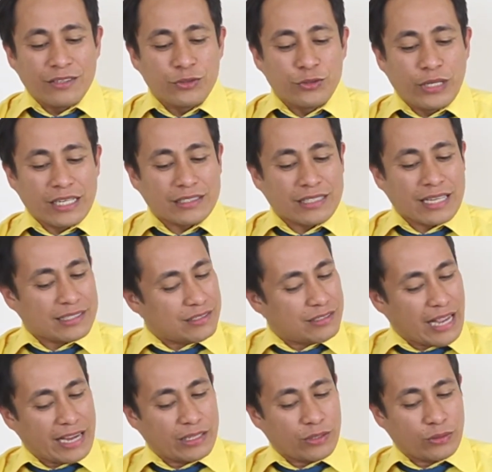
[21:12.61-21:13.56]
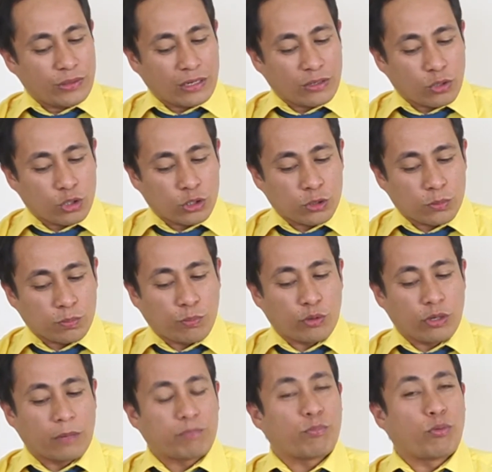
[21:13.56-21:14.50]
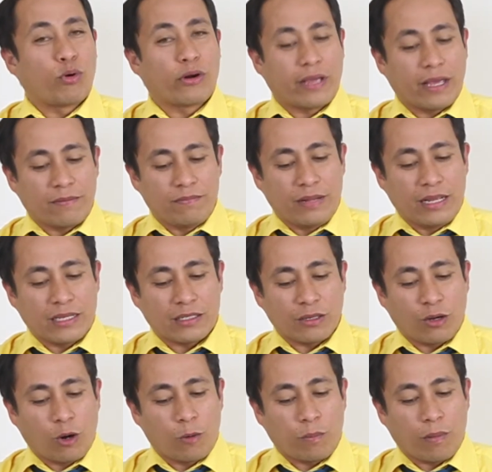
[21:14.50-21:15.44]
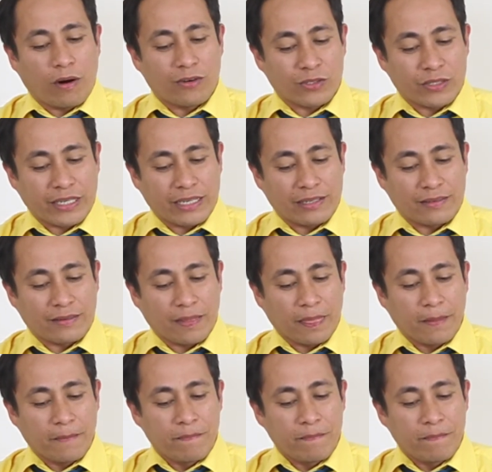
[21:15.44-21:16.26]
Jesus died on the cross for the forgiveness of our sin.